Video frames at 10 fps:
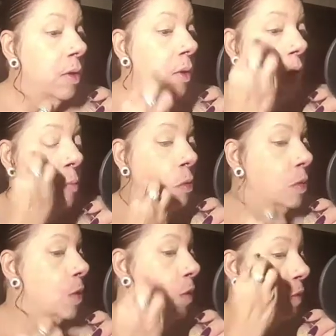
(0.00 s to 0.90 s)
I
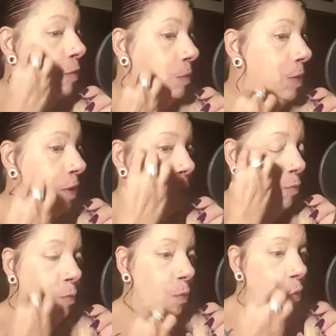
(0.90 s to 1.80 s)
put on my makeup
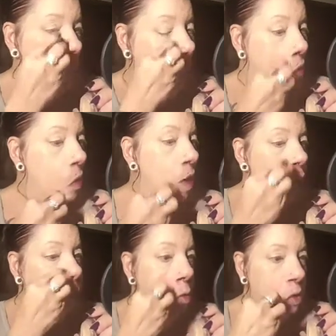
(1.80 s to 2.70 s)
the way I
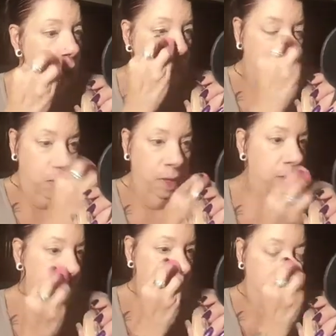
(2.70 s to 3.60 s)
put it on.
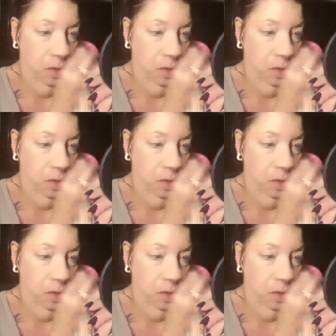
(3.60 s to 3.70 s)
I'm